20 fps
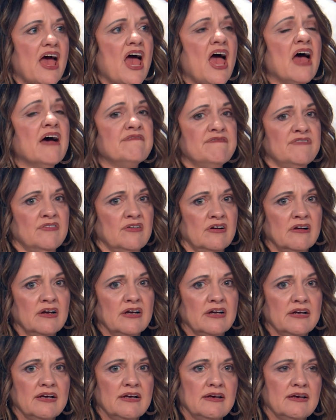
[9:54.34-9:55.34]

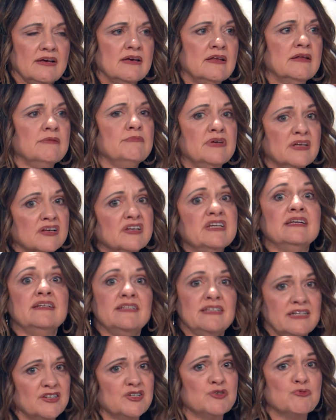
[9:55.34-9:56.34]
ever in a
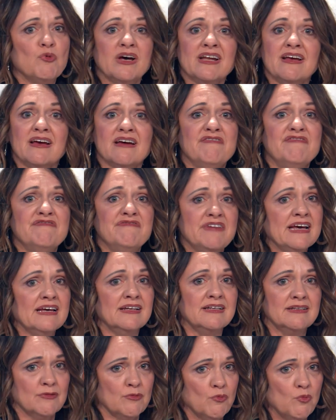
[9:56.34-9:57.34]
million years want to
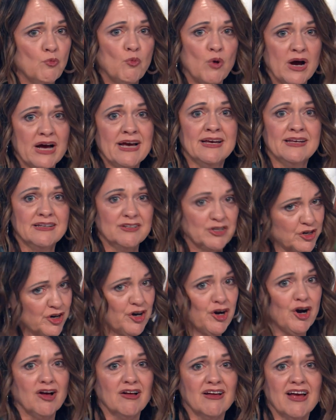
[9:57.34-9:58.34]
offend one
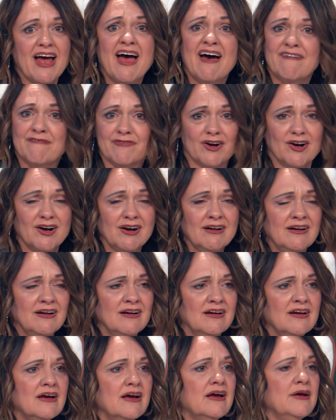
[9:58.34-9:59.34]
girl ever.
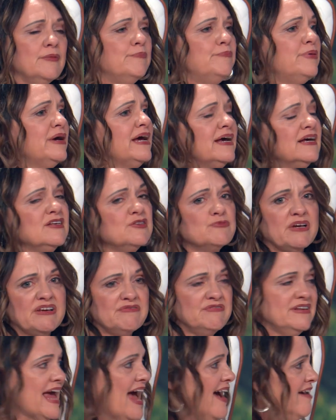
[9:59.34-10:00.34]
But as
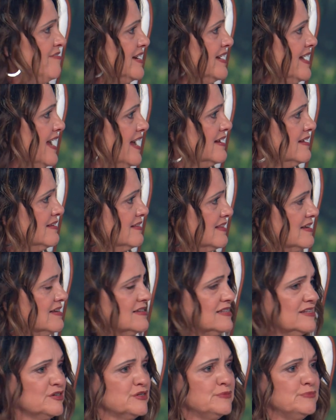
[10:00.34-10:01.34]
we've navigated
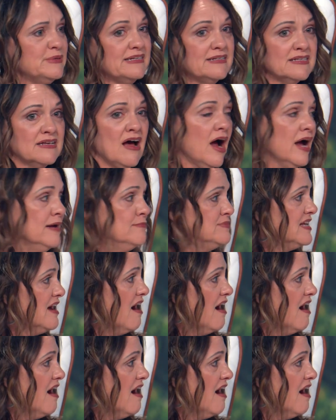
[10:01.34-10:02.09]
this, there's been times